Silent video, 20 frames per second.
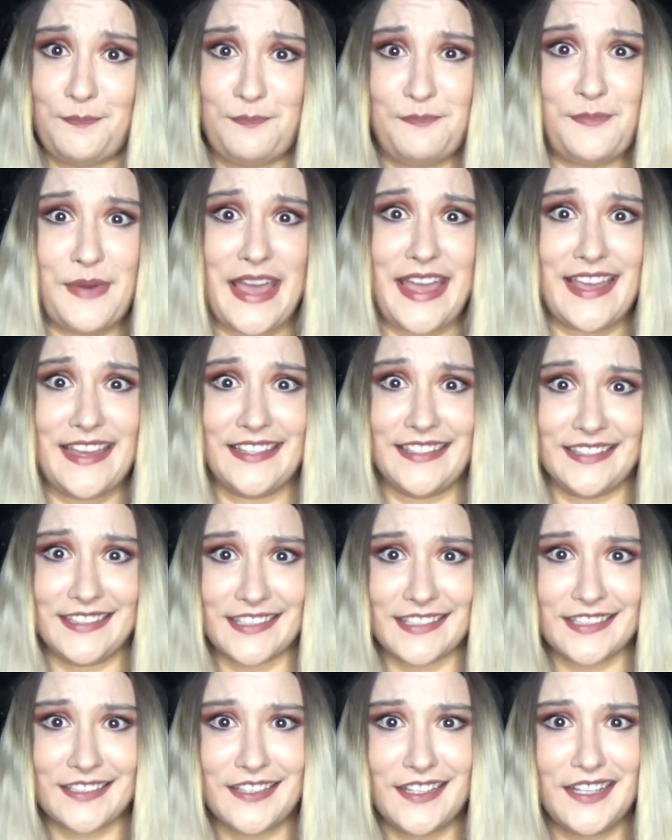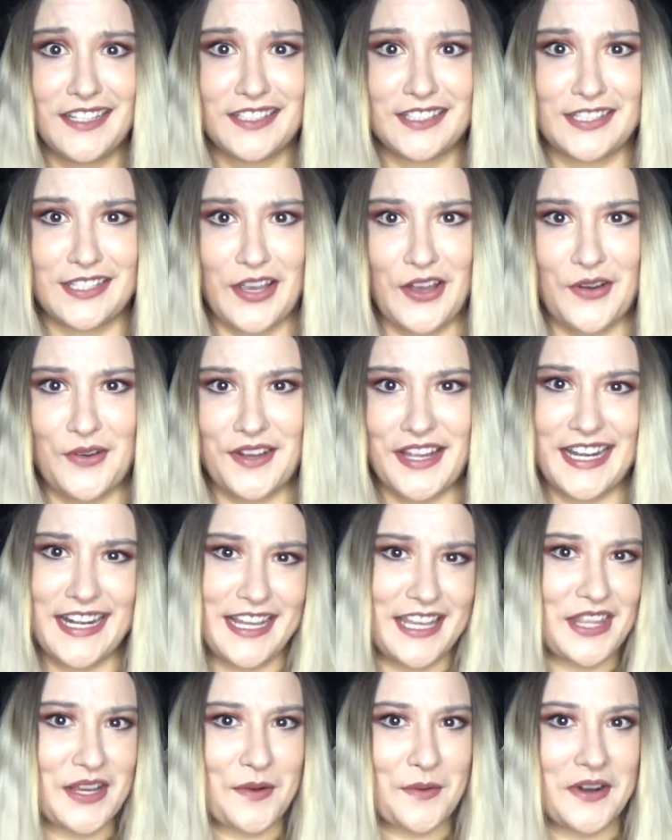pants. So, in
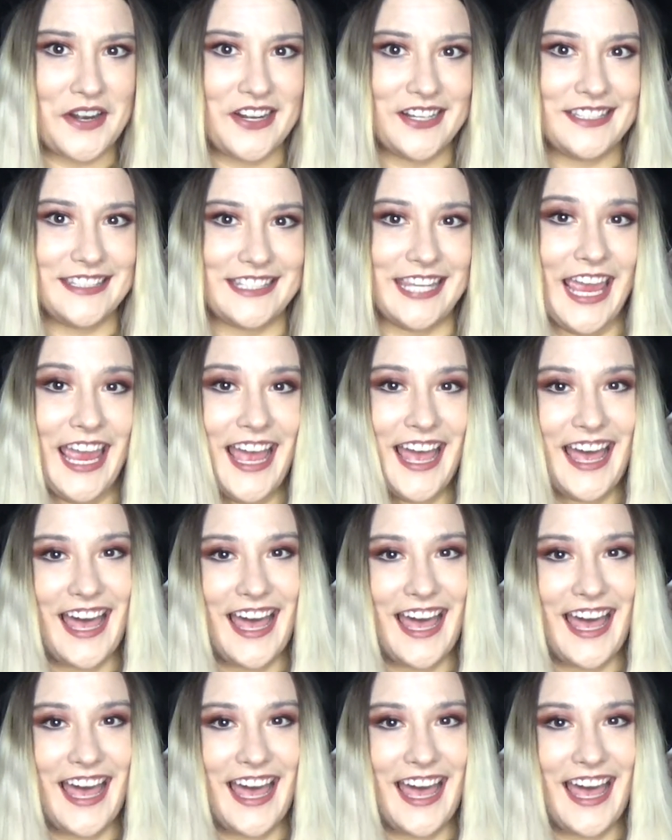other words,